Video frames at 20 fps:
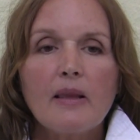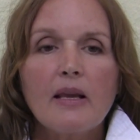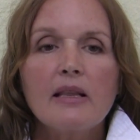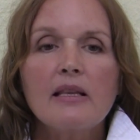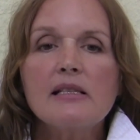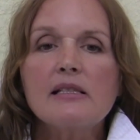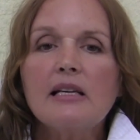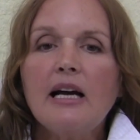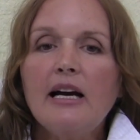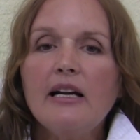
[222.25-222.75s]

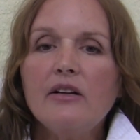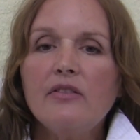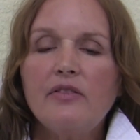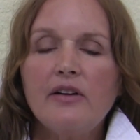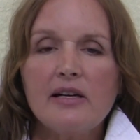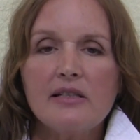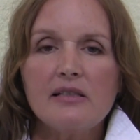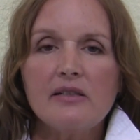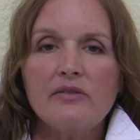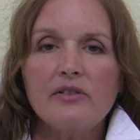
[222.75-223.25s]
The side
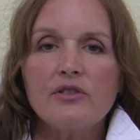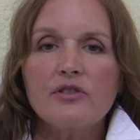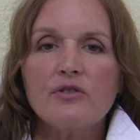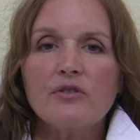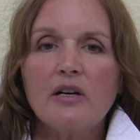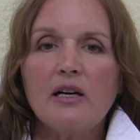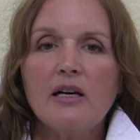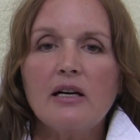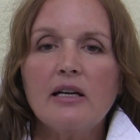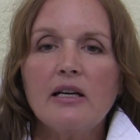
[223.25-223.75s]
effects of this
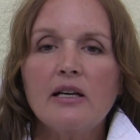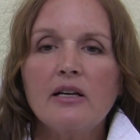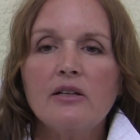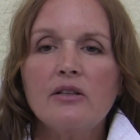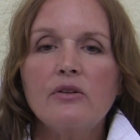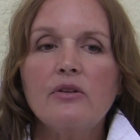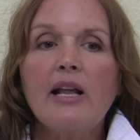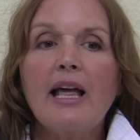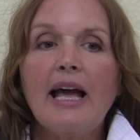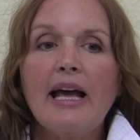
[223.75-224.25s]
drug
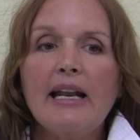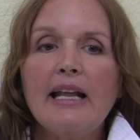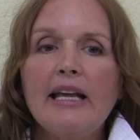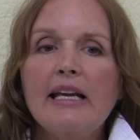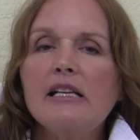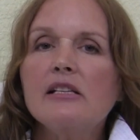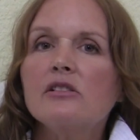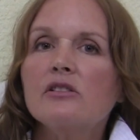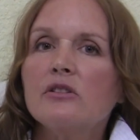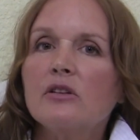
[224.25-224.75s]
include
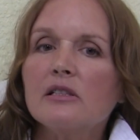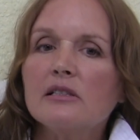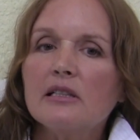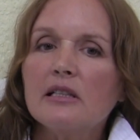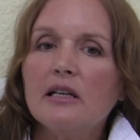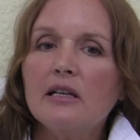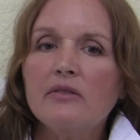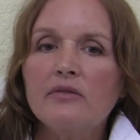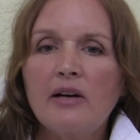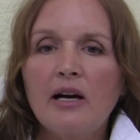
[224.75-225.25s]
headaches,
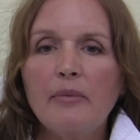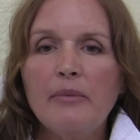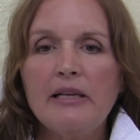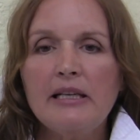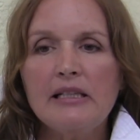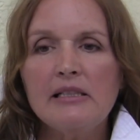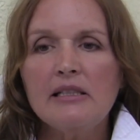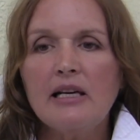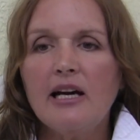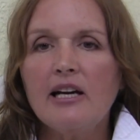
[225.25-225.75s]
nausea,
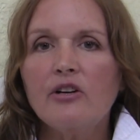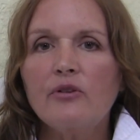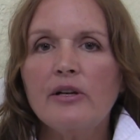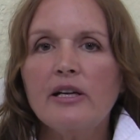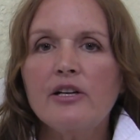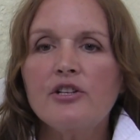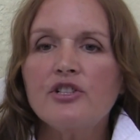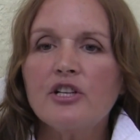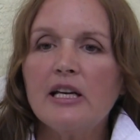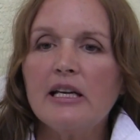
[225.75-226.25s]
vomiting,
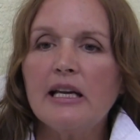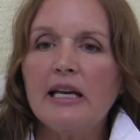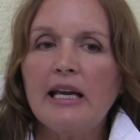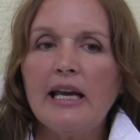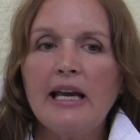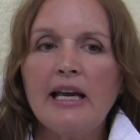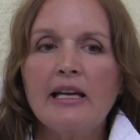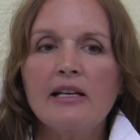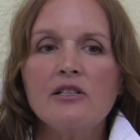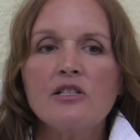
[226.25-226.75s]
diarrhea, shaking
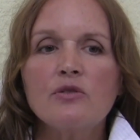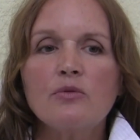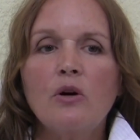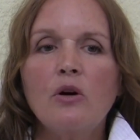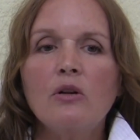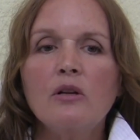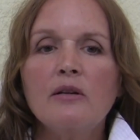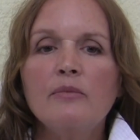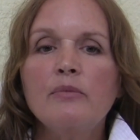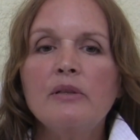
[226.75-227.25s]
hands,
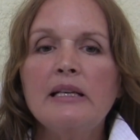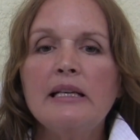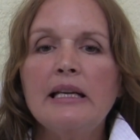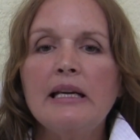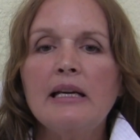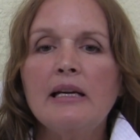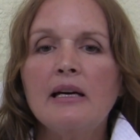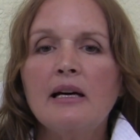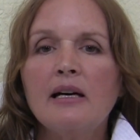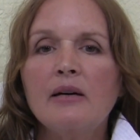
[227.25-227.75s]
swollen,
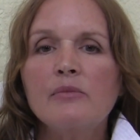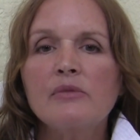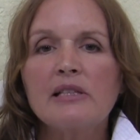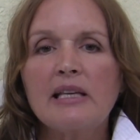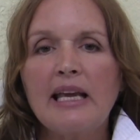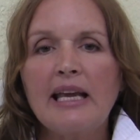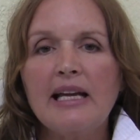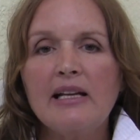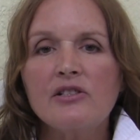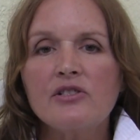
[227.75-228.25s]
bleeding gums,
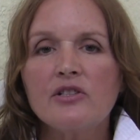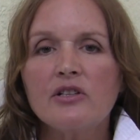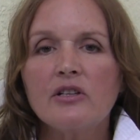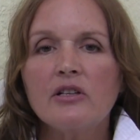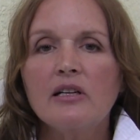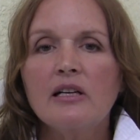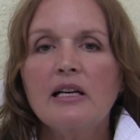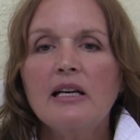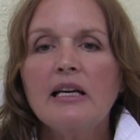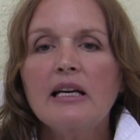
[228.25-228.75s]

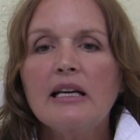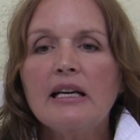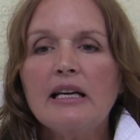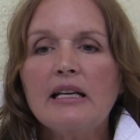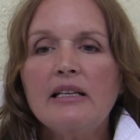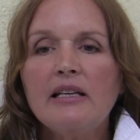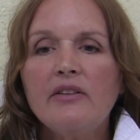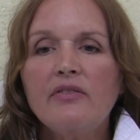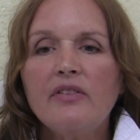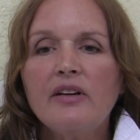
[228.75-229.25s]
cancer,
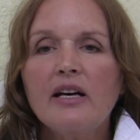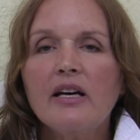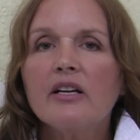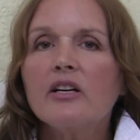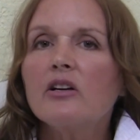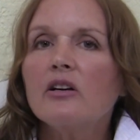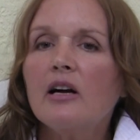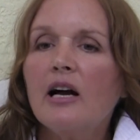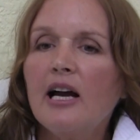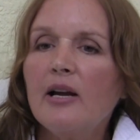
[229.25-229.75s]
kidney
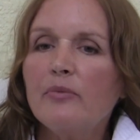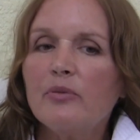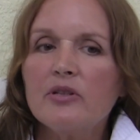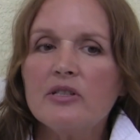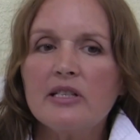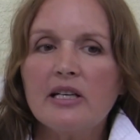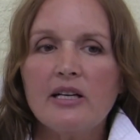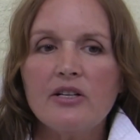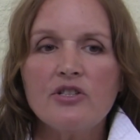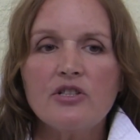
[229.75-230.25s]
failure,
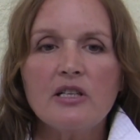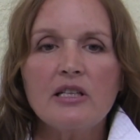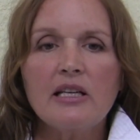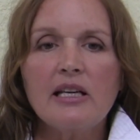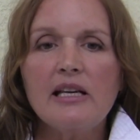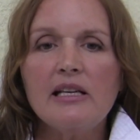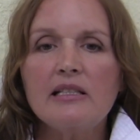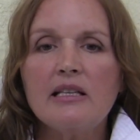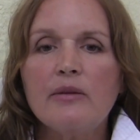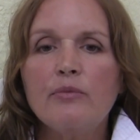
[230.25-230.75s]
hypertension,
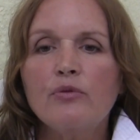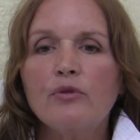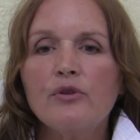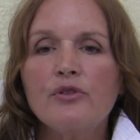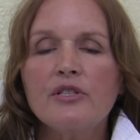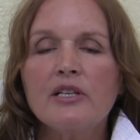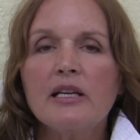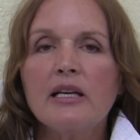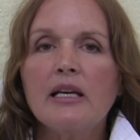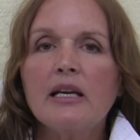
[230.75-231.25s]
easy
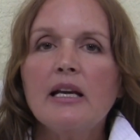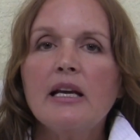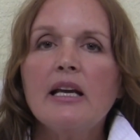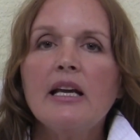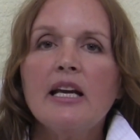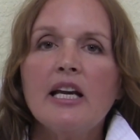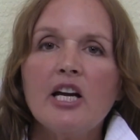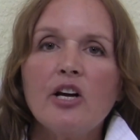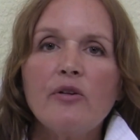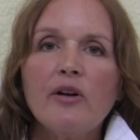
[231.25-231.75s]
bruising,
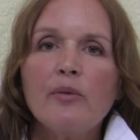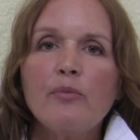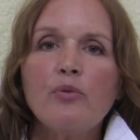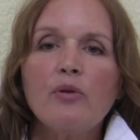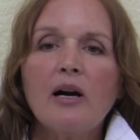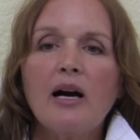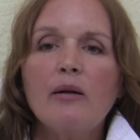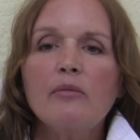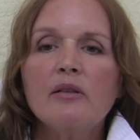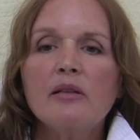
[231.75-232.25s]
hearing
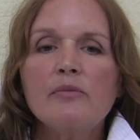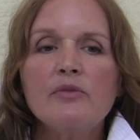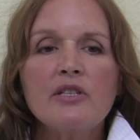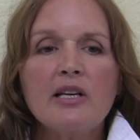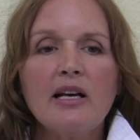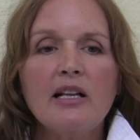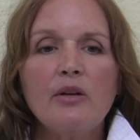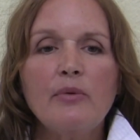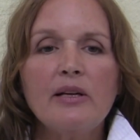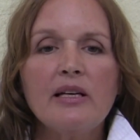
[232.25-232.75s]
problems,
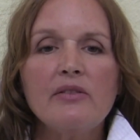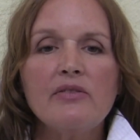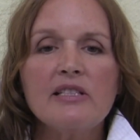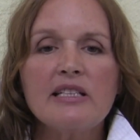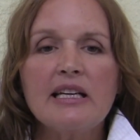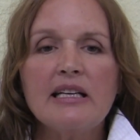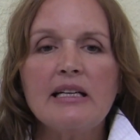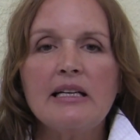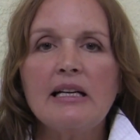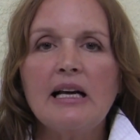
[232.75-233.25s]
yellowing of
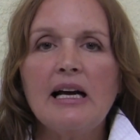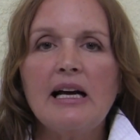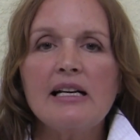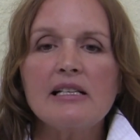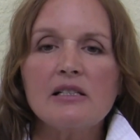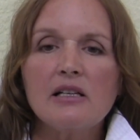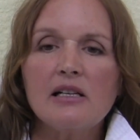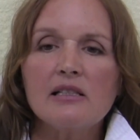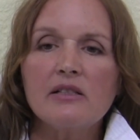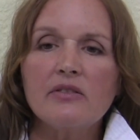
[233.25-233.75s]
skin and
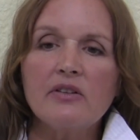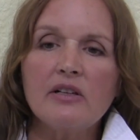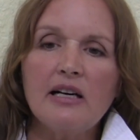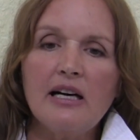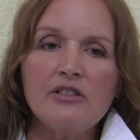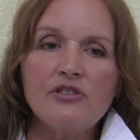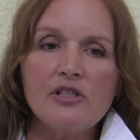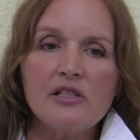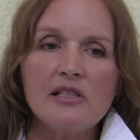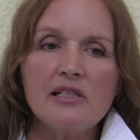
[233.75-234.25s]
eyes, loss of
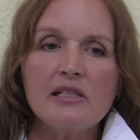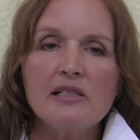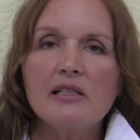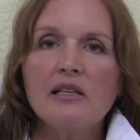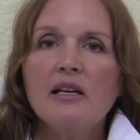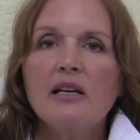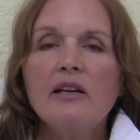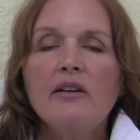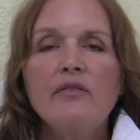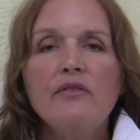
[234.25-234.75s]
consciousness,
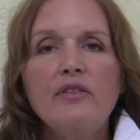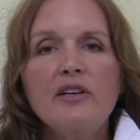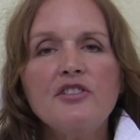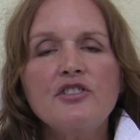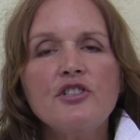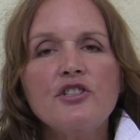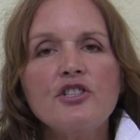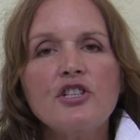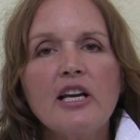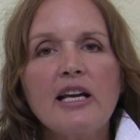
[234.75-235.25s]

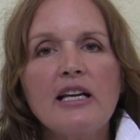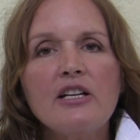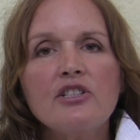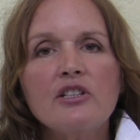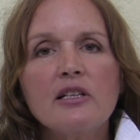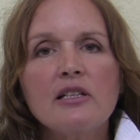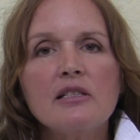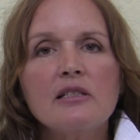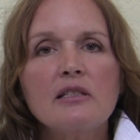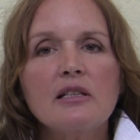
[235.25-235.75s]
vision
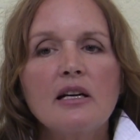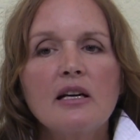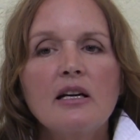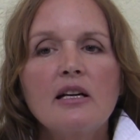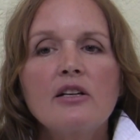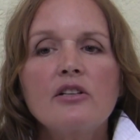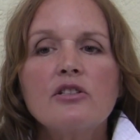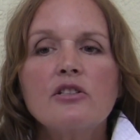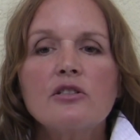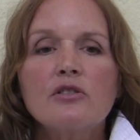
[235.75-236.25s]
changes,
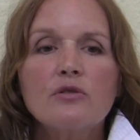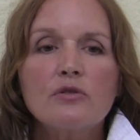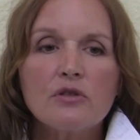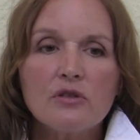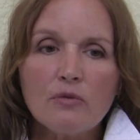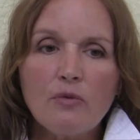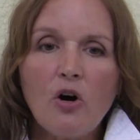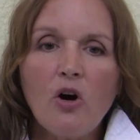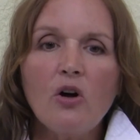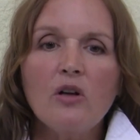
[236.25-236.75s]

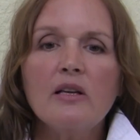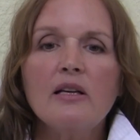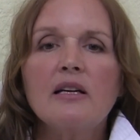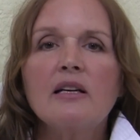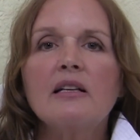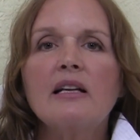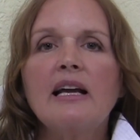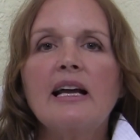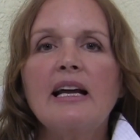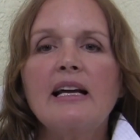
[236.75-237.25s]
swollen
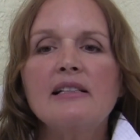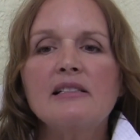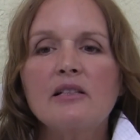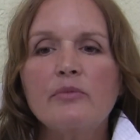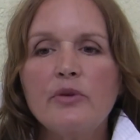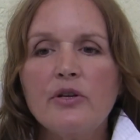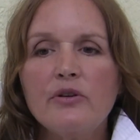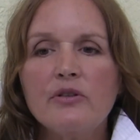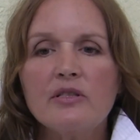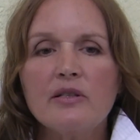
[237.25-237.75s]
glands,
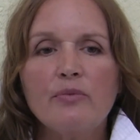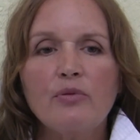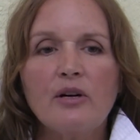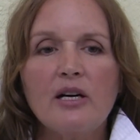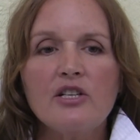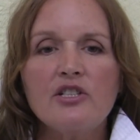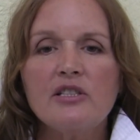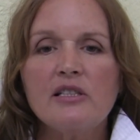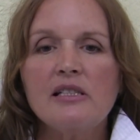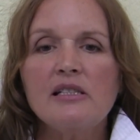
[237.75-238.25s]
immune
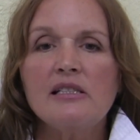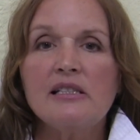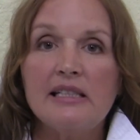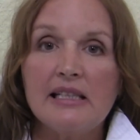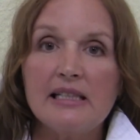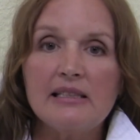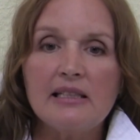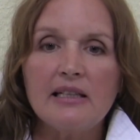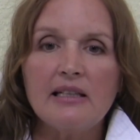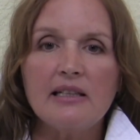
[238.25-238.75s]
suppression, and
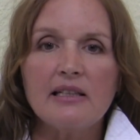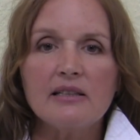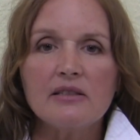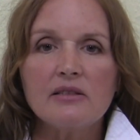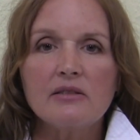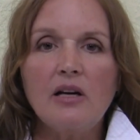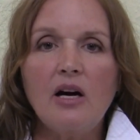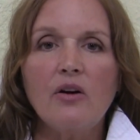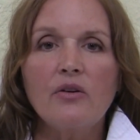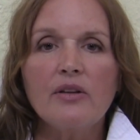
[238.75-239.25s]

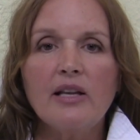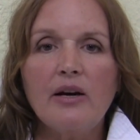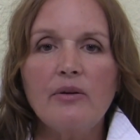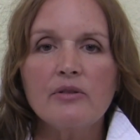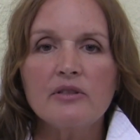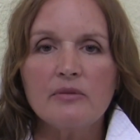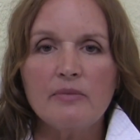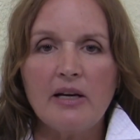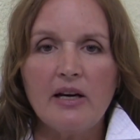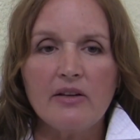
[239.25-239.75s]
dizziness. Oh, that
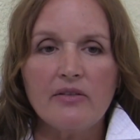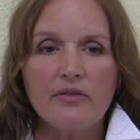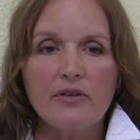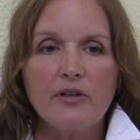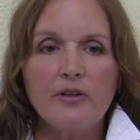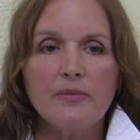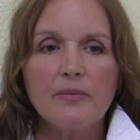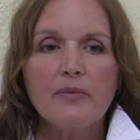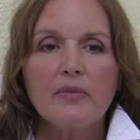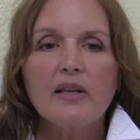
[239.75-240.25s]
was a mouthful.